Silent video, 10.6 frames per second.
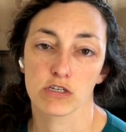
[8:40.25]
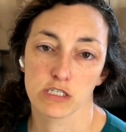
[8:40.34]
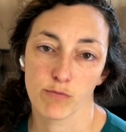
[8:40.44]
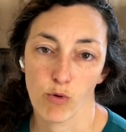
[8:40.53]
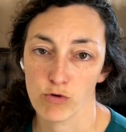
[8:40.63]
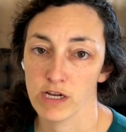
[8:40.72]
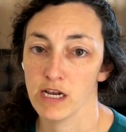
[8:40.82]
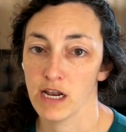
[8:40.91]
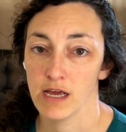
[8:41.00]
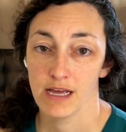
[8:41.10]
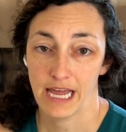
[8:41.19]

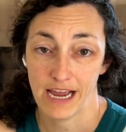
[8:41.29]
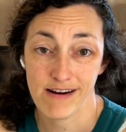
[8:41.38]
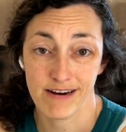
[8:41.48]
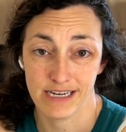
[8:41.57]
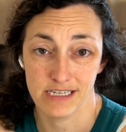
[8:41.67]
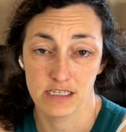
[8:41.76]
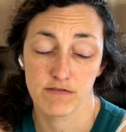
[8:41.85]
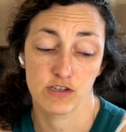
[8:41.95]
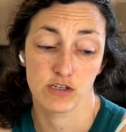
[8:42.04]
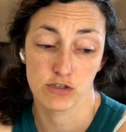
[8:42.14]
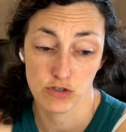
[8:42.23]
supporting areas for
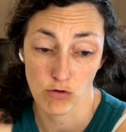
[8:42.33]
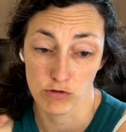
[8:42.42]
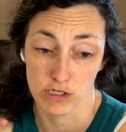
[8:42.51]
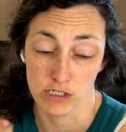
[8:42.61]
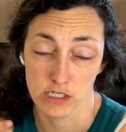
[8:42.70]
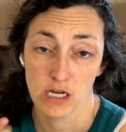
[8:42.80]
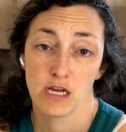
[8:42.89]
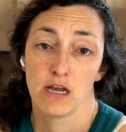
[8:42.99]
your shoulders